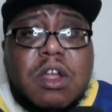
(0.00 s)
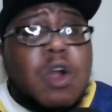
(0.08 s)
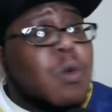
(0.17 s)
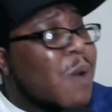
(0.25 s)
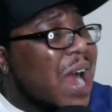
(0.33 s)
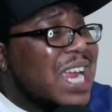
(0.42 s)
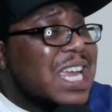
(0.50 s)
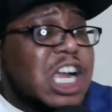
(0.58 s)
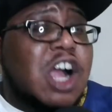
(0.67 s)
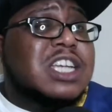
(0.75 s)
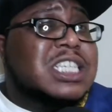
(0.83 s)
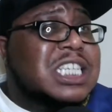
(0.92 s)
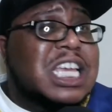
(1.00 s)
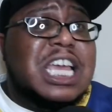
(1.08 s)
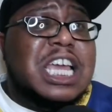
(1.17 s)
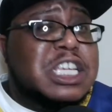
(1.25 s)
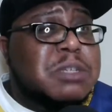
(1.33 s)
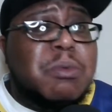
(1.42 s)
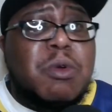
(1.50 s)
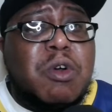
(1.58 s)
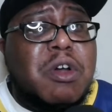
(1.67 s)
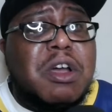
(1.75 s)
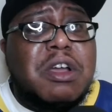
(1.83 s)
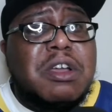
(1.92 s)
Ryan Garcia is
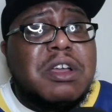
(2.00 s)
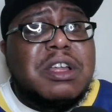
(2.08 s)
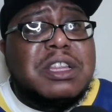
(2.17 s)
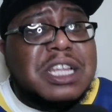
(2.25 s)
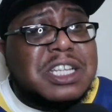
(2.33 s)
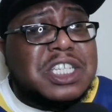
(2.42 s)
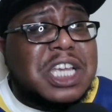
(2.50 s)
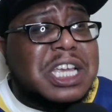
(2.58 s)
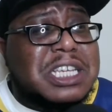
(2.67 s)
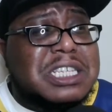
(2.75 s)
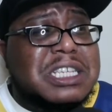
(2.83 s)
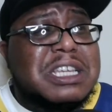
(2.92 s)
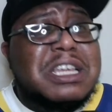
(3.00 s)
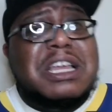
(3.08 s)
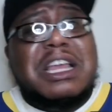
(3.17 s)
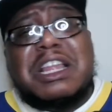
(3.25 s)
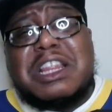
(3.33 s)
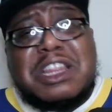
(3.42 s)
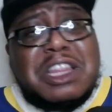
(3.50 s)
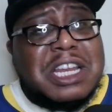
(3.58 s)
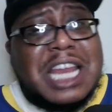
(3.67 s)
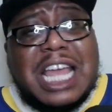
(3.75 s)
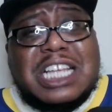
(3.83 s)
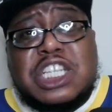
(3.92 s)
more than just the
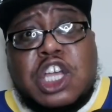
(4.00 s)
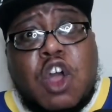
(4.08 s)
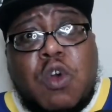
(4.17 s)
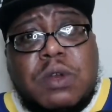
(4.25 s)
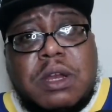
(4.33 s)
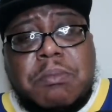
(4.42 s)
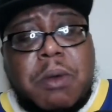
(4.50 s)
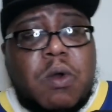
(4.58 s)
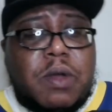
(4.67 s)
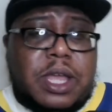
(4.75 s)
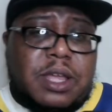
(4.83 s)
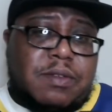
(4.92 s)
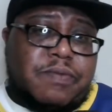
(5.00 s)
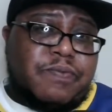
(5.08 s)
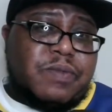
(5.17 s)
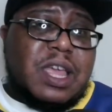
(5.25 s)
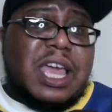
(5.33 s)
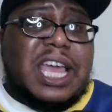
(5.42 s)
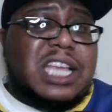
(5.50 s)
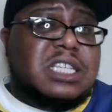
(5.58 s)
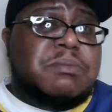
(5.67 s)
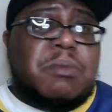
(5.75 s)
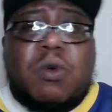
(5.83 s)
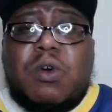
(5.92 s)
next golden boy. He's
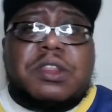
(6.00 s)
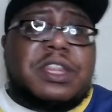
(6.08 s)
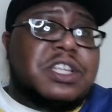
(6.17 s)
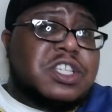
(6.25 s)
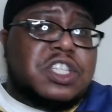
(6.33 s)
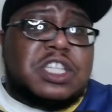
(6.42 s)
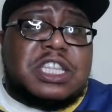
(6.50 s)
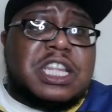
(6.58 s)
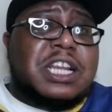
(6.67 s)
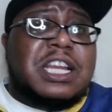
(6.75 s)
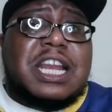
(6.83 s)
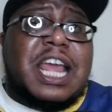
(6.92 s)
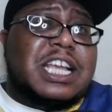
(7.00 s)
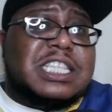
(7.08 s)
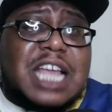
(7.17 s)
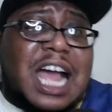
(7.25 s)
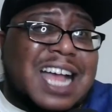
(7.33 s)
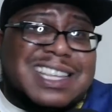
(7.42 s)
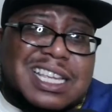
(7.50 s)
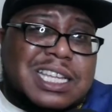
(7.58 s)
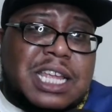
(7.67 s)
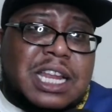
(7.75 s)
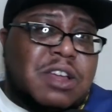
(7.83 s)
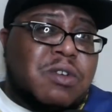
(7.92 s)
more than the next Oscar
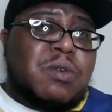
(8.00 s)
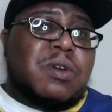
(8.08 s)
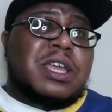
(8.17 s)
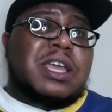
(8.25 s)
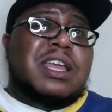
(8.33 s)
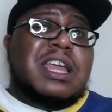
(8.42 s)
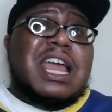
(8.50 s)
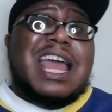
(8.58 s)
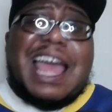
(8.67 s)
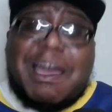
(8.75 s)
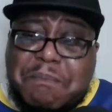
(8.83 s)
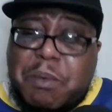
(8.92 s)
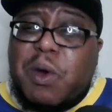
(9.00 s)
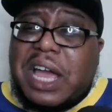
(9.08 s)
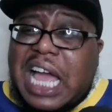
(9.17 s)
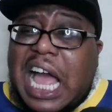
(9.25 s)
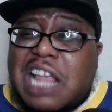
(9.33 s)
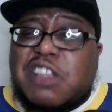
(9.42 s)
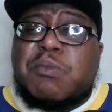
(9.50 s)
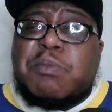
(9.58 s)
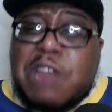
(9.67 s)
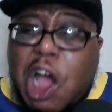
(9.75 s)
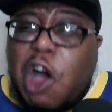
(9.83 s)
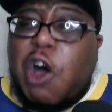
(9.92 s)
De La Hoya. That boy got
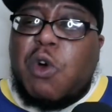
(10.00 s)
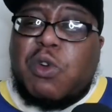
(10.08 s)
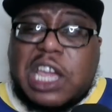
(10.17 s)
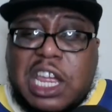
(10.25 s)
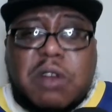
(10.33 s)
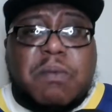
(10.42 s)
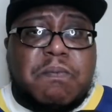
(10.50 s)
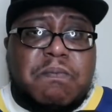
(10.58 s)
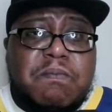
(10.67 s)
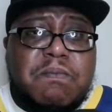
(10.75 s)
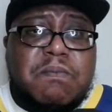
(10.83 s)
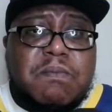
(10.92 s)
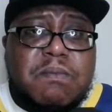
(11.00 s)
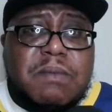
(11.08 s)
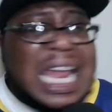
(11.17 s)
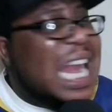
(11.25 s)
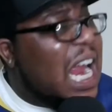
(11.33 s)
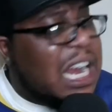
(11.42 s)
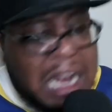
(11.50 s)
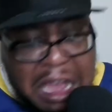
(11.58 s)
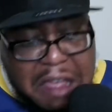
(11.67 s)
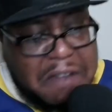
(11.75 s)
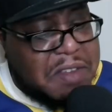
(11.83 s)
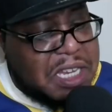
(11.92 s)
some dog in him. And I
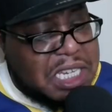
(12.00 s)
love to